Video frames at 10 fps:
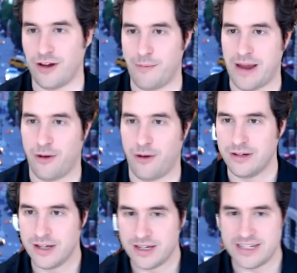I'm now
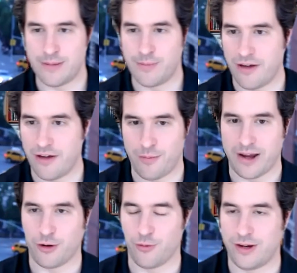deep enough in
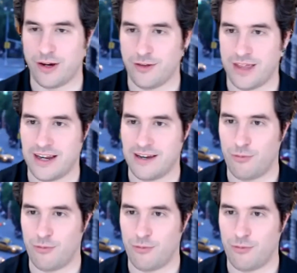my career that